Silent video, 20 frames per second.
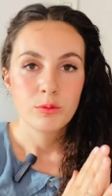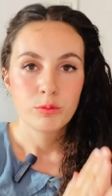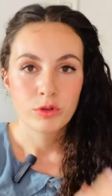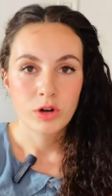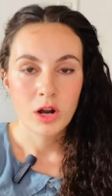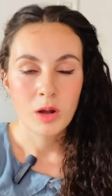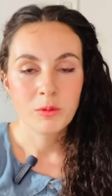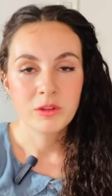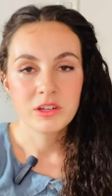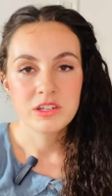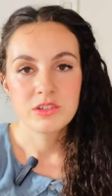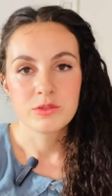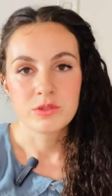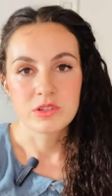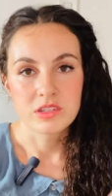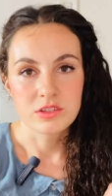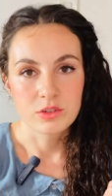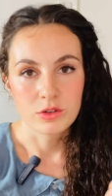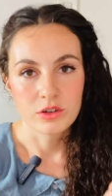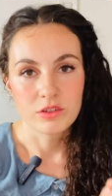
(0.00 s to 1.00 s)
probably to a
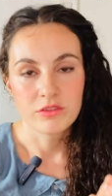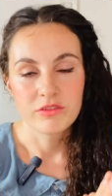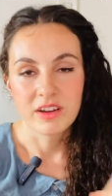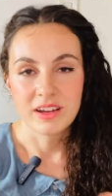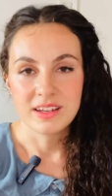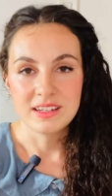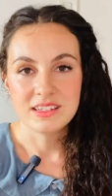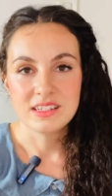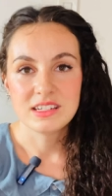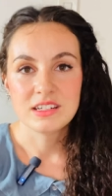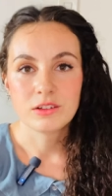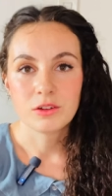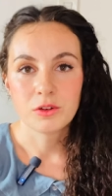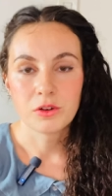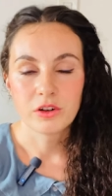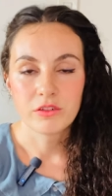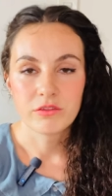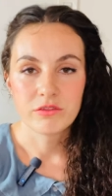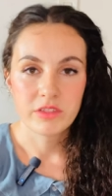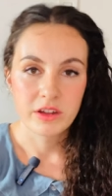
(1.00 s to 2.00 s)
certified
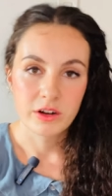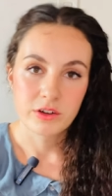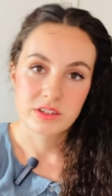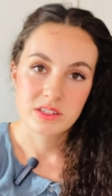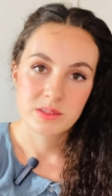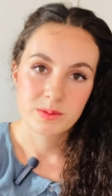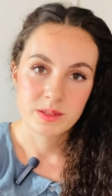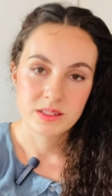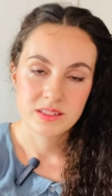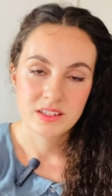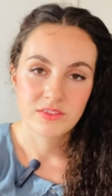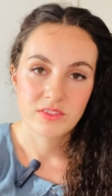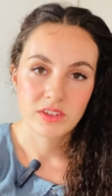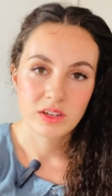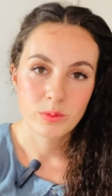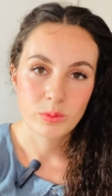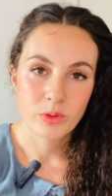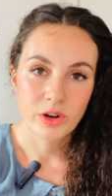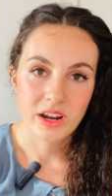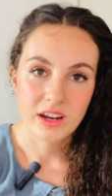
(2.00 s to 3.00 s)
dealer of their
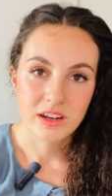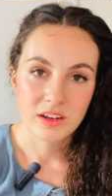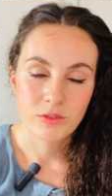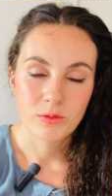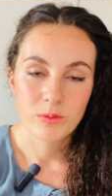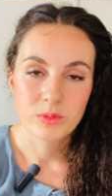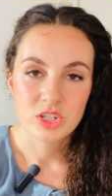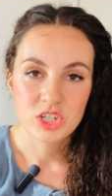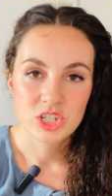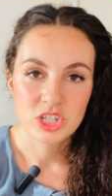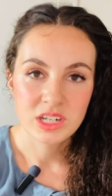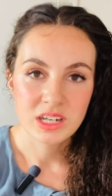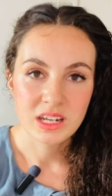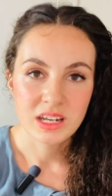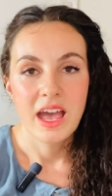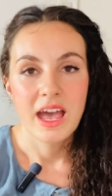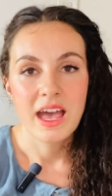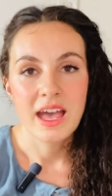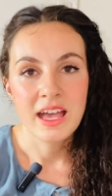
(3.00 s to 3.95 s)
specific brand of machine.